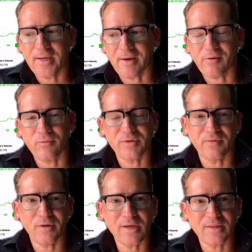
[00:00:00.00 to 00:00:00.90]
Everyone was
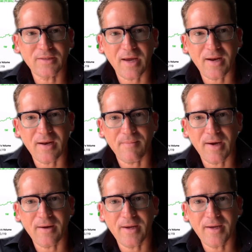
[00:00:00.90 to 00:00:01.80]
very excited
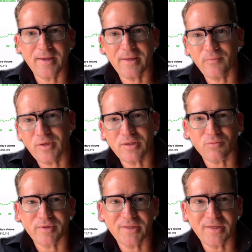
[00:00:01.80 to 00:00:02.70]
about it, and then we just
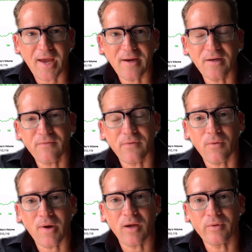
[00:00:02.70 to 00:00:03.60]
were stagnant for a while.